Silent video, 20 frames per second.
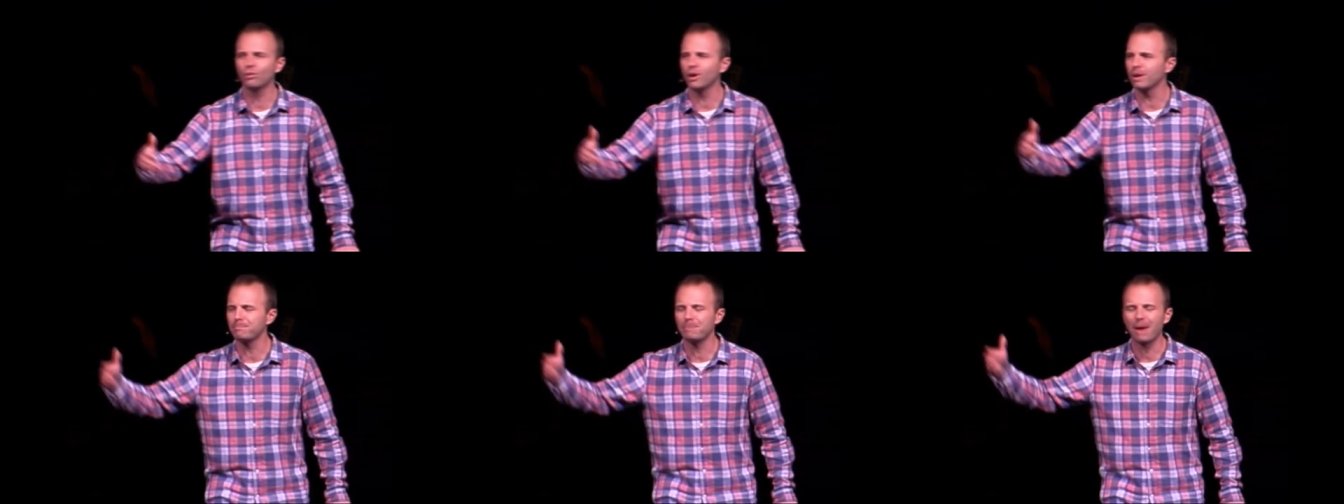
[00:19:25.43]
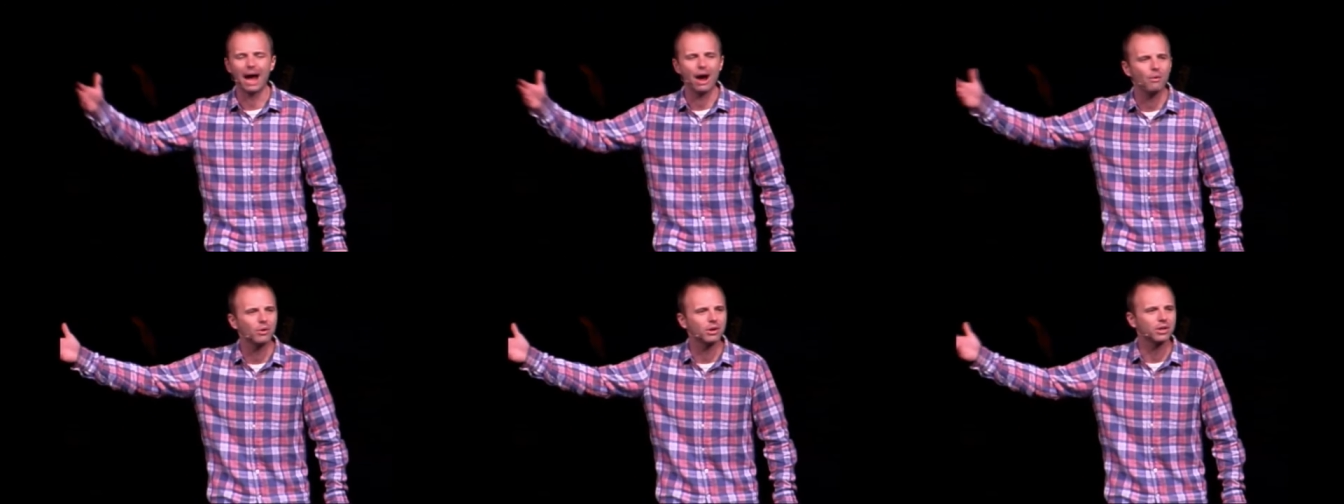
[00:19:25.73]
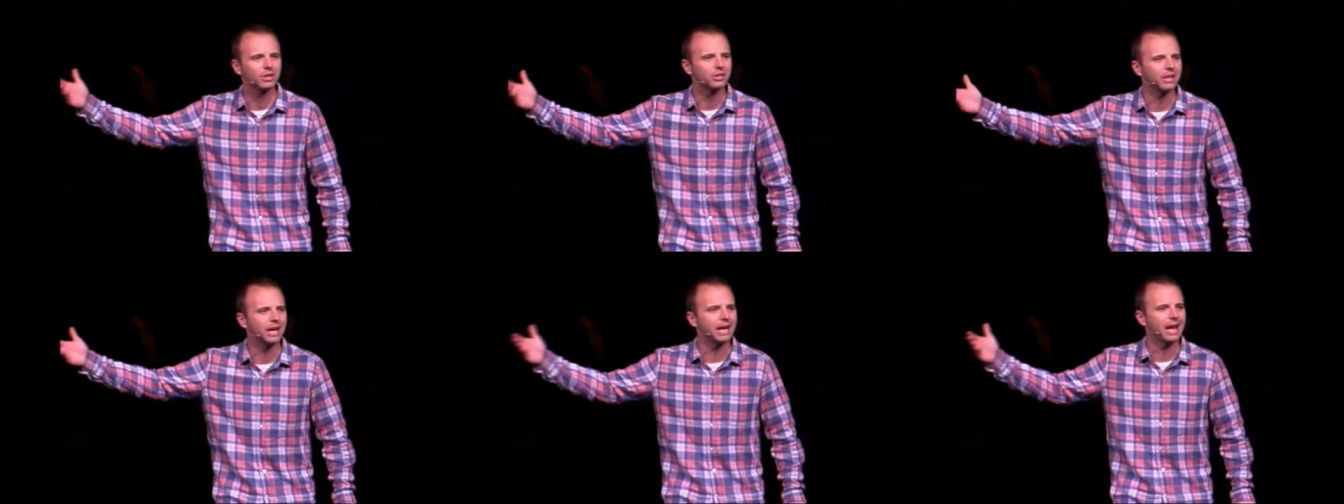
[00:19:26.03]
What power
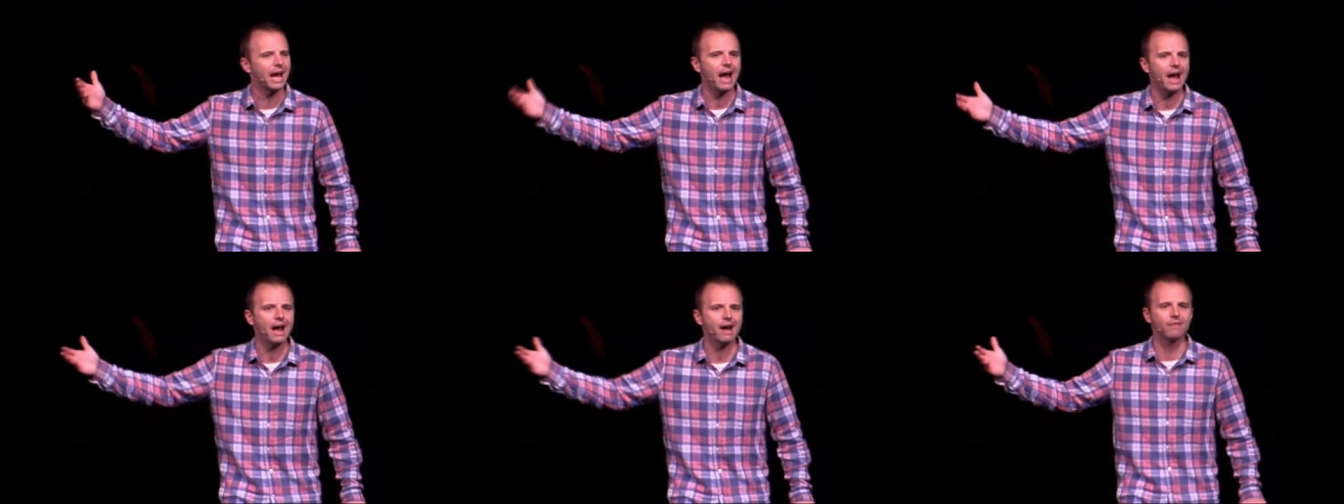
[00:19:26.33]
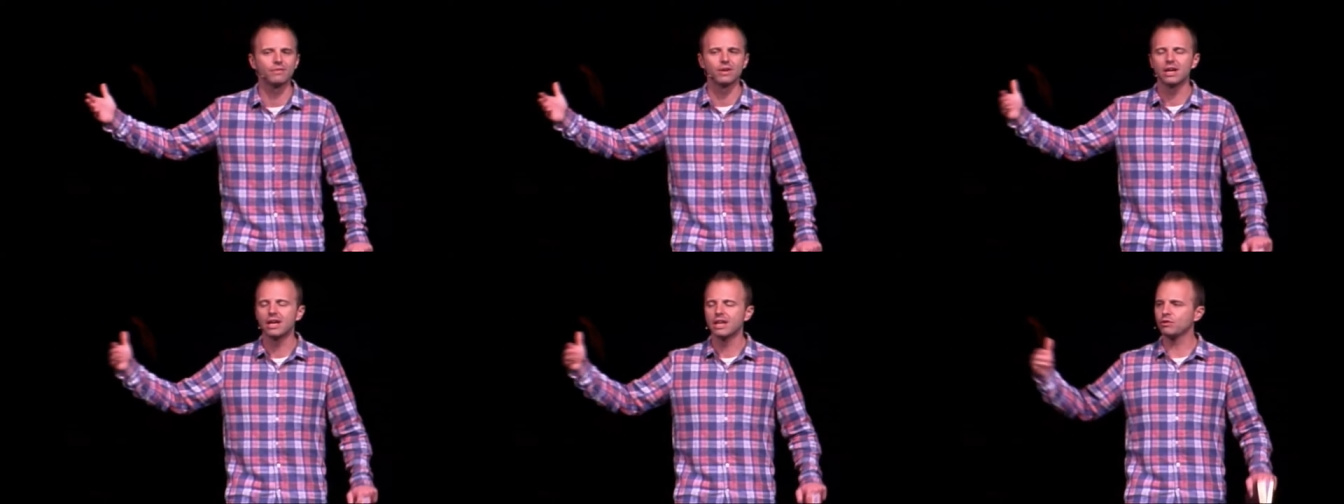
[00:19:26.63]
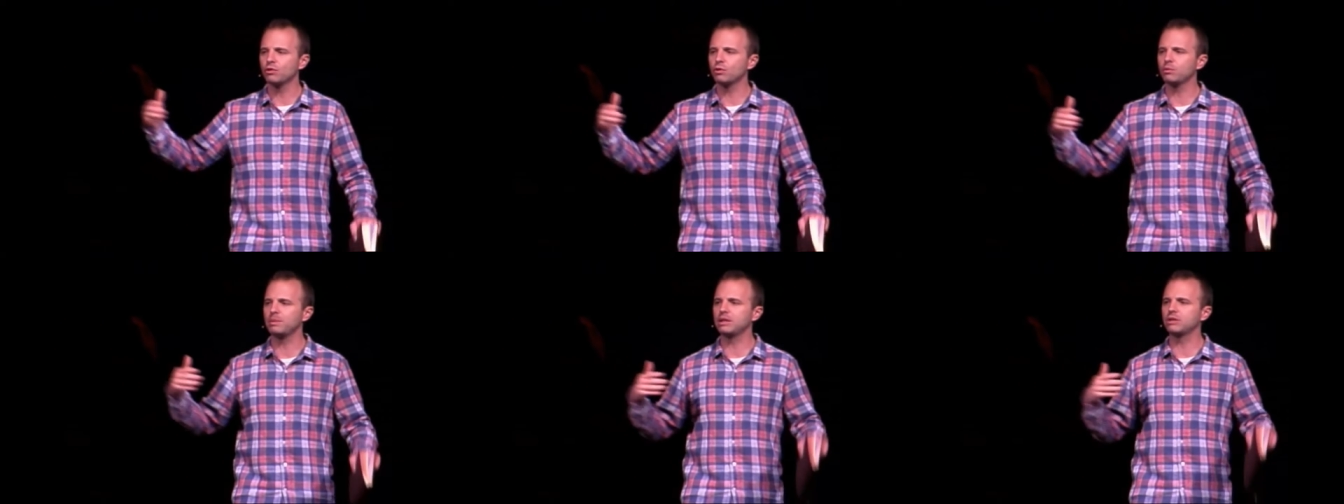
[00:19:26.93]
could I have
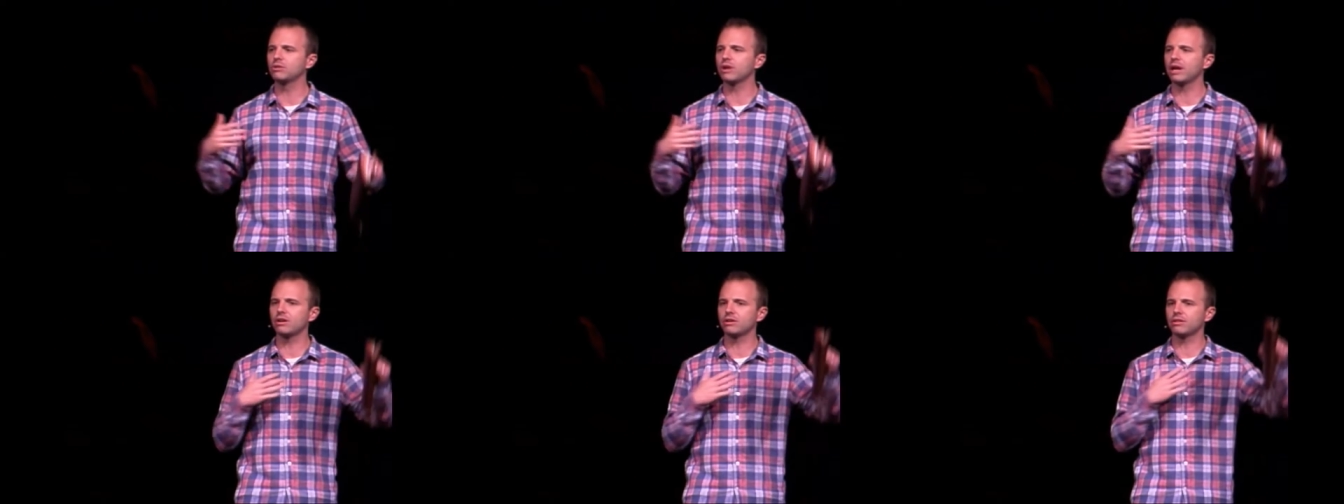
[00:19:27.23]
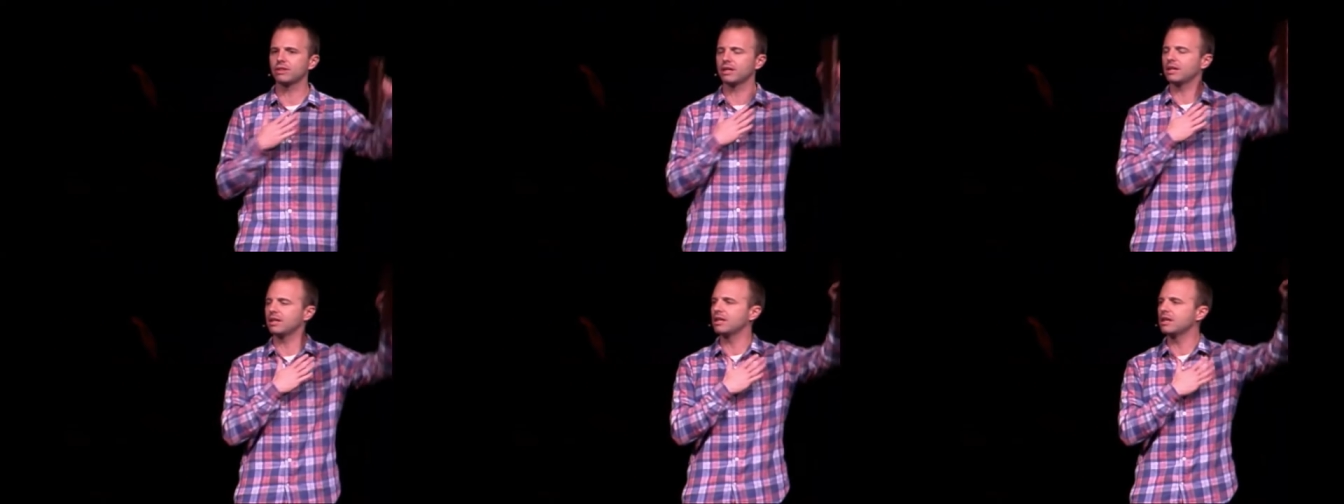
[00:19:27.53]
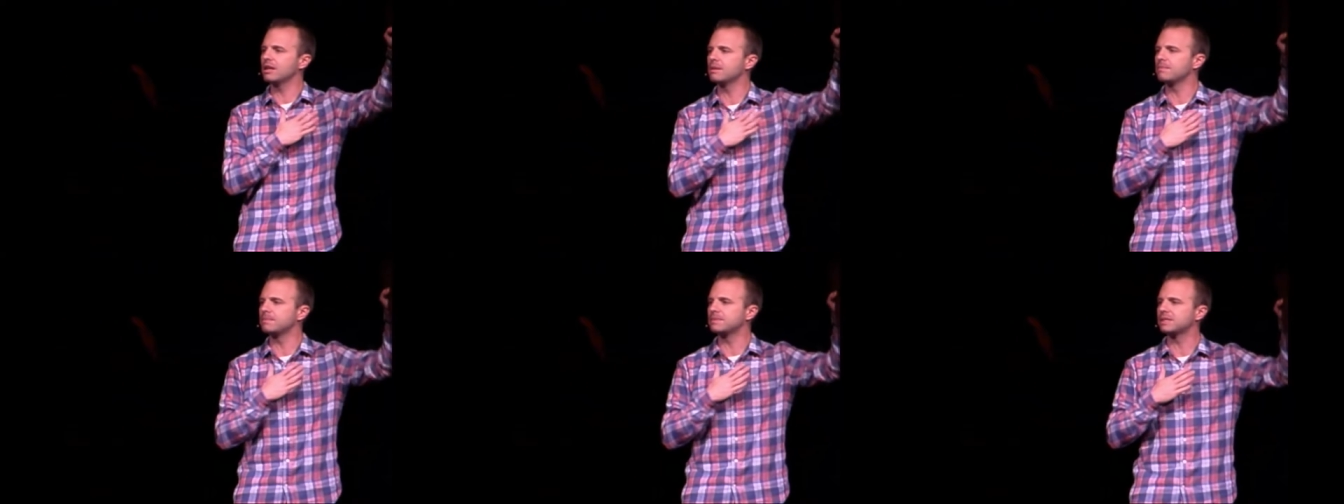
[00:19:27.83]
that would be greater than
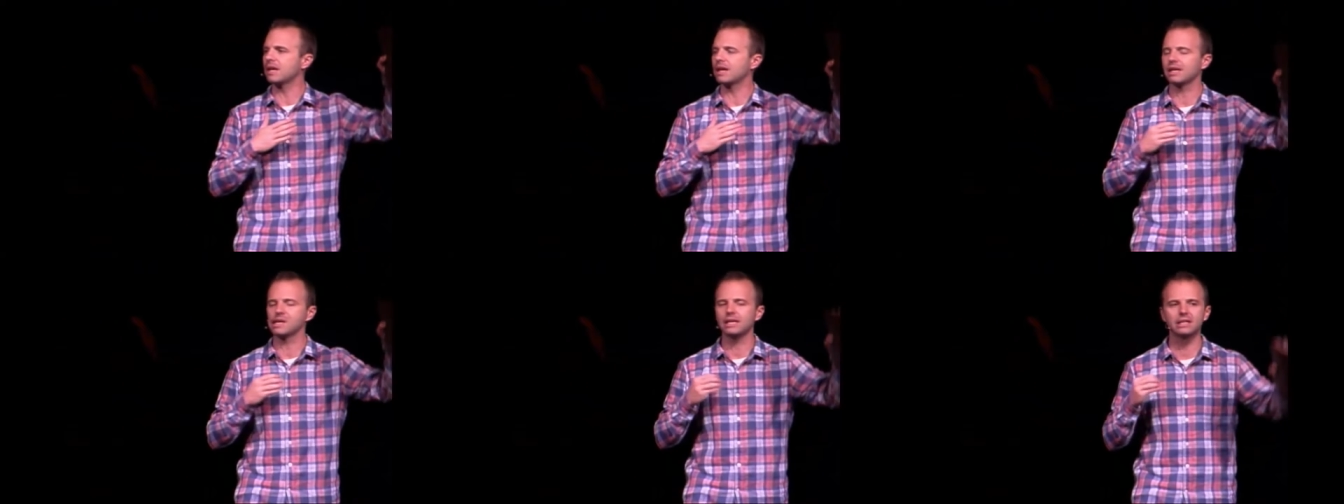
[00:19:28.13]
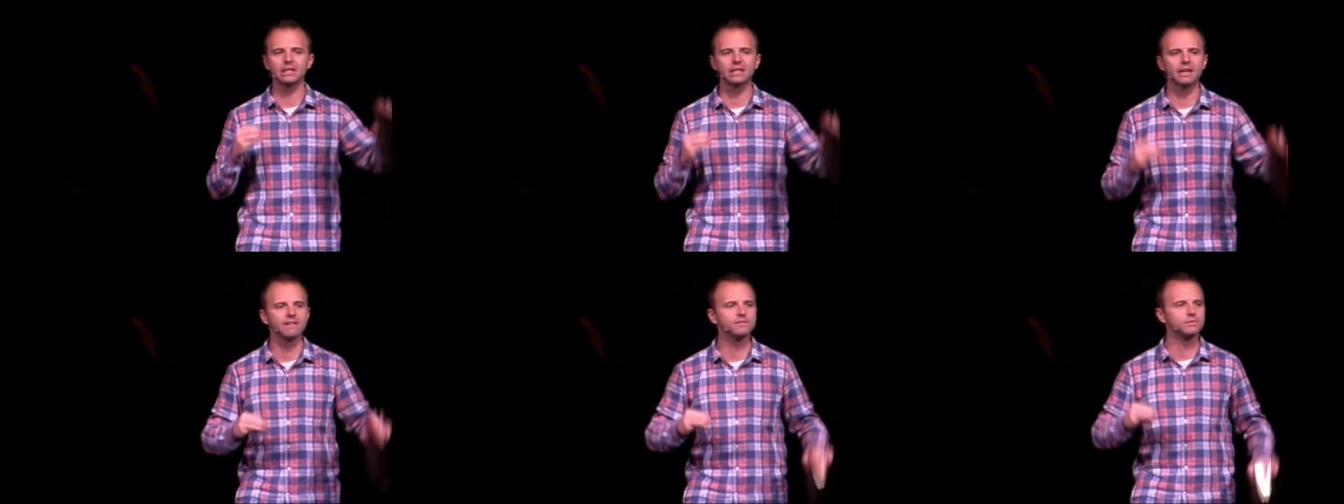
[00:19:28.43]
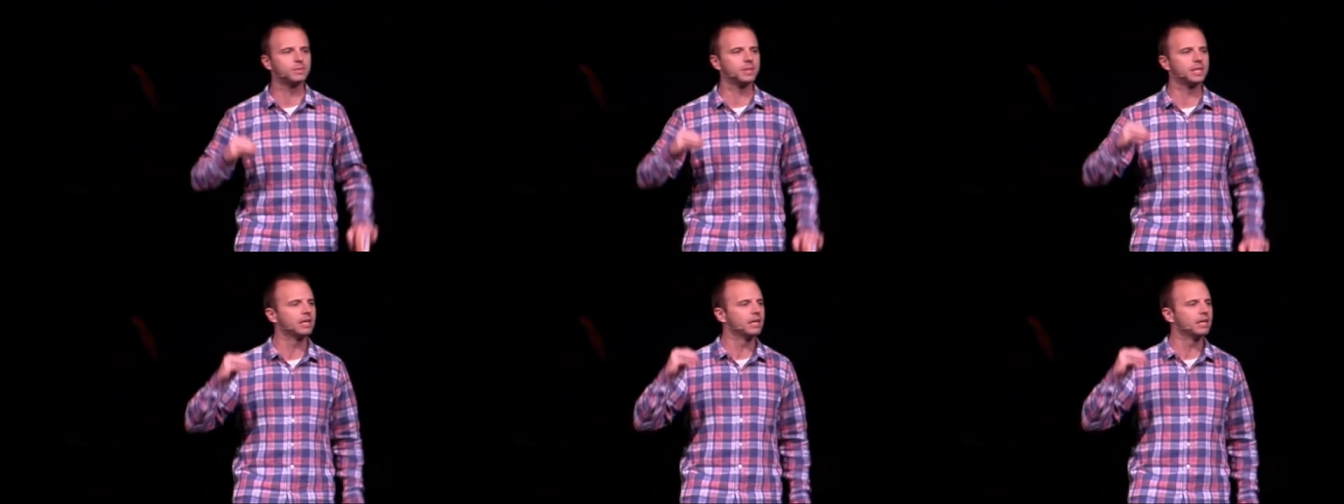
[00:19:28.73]
him saying he
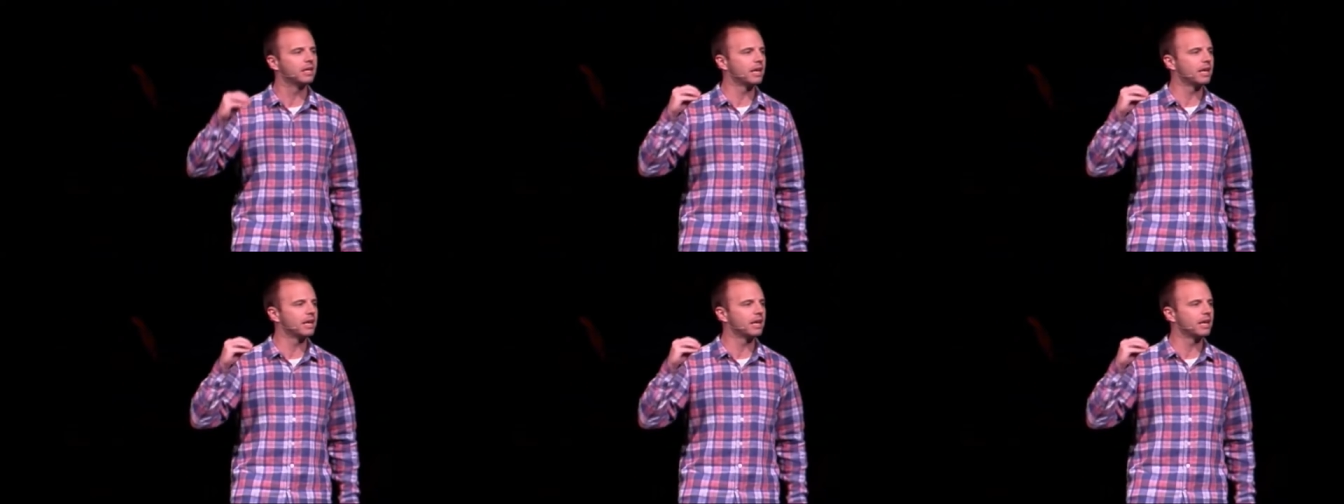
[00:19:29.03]
loves me